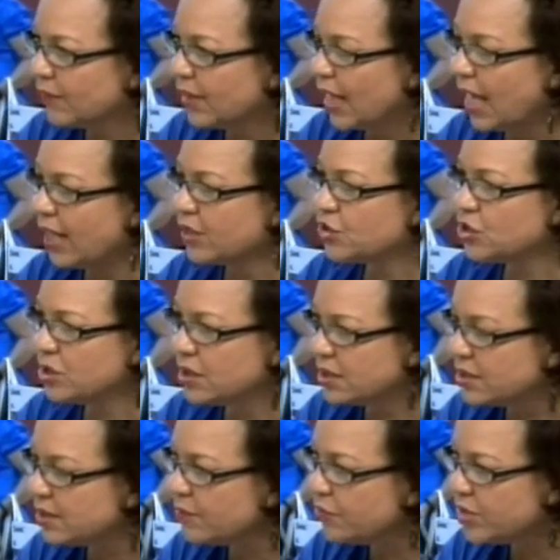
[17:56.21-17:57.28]
And she did
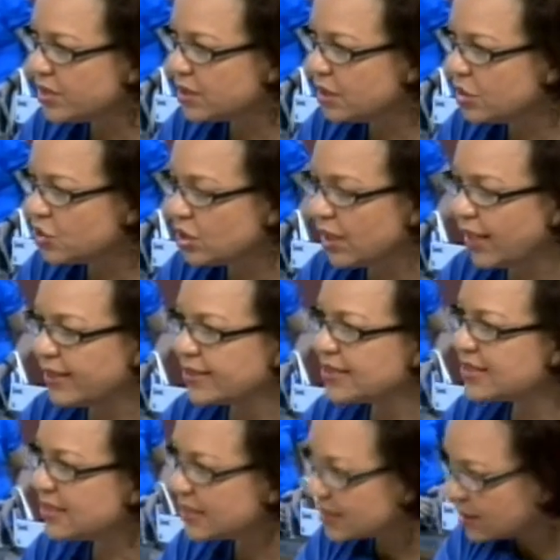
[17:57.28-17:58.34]
some research, and I
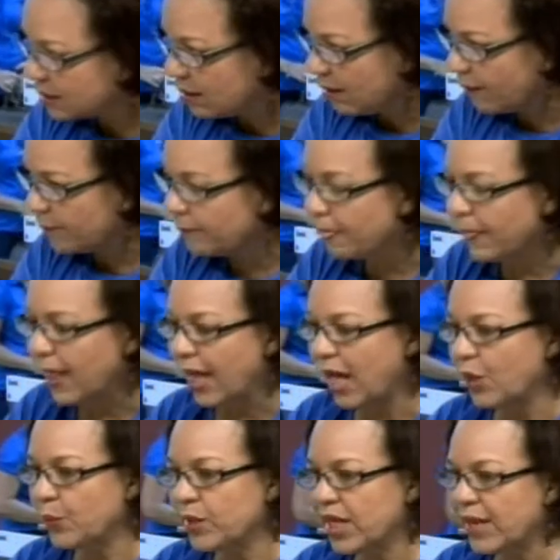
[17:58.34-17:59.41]
assisted her. And
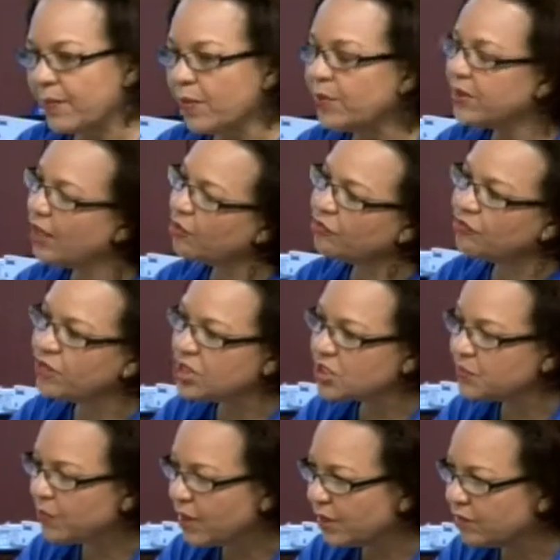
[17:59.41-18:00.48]
we came up with that first
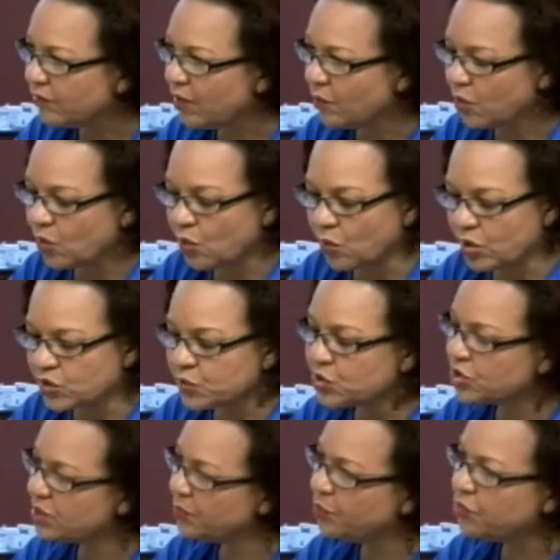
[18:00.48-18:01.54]
part of our course, which is
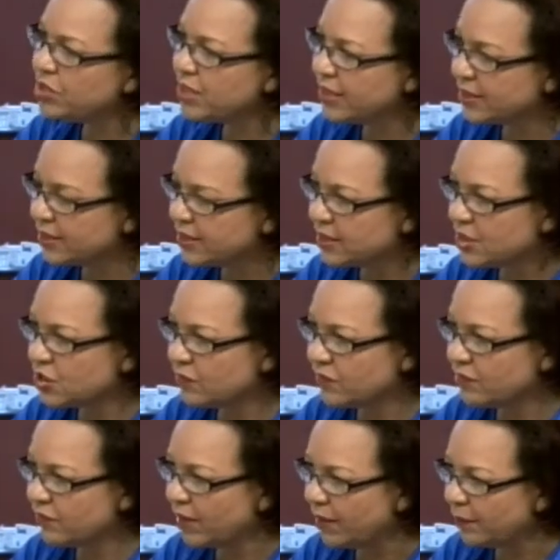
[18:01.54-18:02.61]
the prenatal stage of
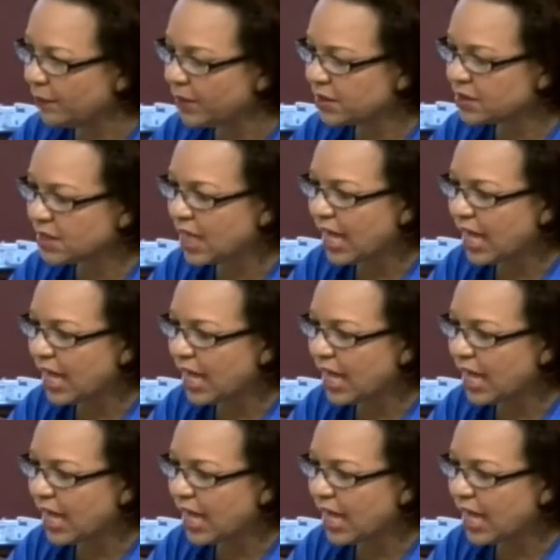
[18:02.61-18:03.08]
development.